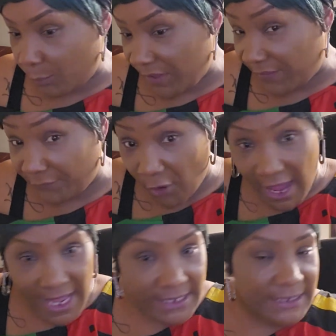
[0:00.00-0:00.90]

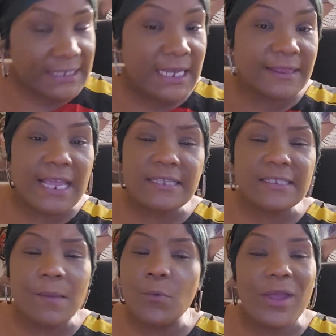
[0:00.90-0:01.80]
friends, there's
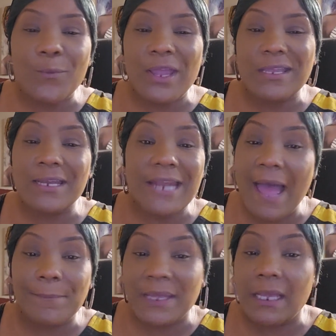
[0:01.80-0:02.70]
somewhere where you're
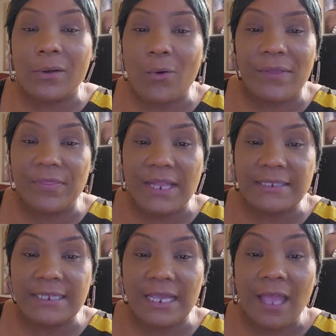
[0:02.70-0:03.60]
not being
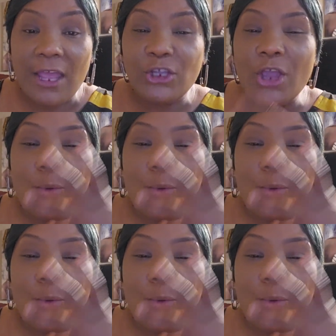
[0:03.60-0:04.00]
authentic. You're